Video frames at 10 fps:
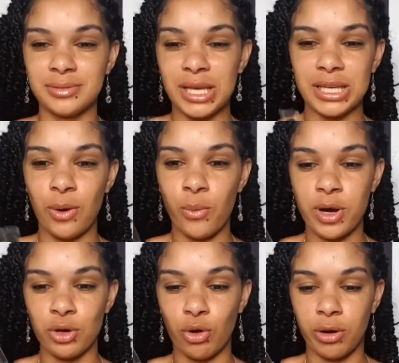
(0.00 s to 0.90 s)
in a
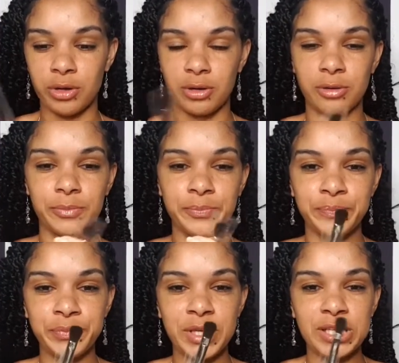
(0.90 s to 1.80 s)
weird order
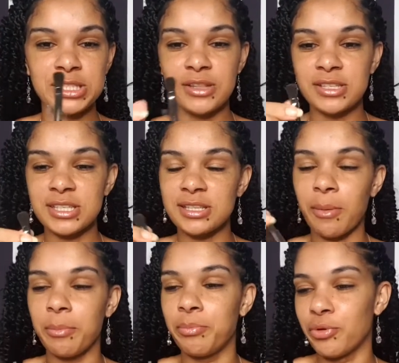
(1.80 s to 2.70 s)
so this is a
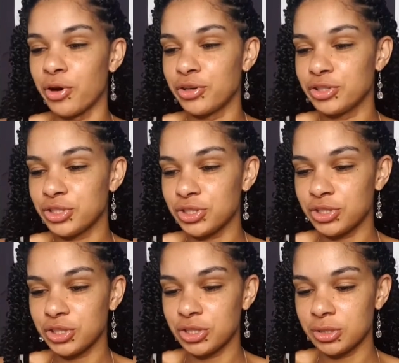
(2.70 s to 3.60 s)

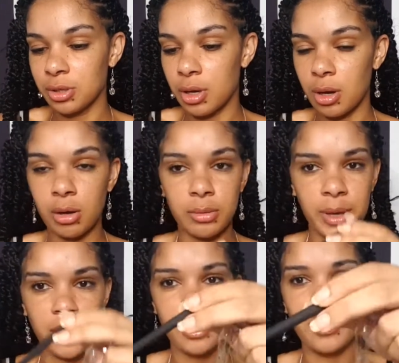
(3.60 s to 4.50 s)
brush oh
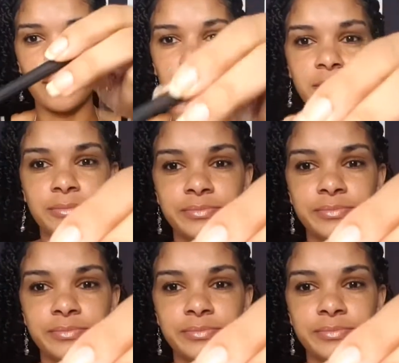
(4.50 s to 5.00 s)
my god